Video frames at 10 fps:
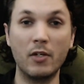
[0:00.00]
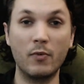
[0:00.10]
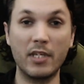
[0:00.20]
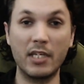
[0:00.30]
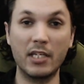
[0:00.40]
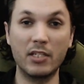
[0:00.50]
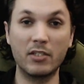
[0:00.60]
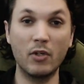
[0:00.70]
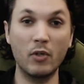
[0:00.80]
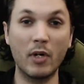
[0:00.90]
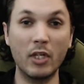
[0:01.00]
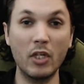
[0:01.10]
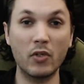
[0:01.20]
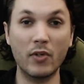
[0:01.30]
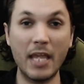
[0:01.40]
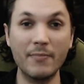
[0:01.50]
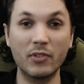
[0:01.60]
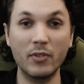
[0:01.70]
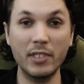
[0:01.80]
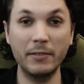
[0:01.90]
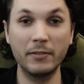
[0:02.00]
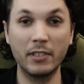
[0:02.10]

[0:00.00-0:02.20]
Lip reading: We'd go to our local game store,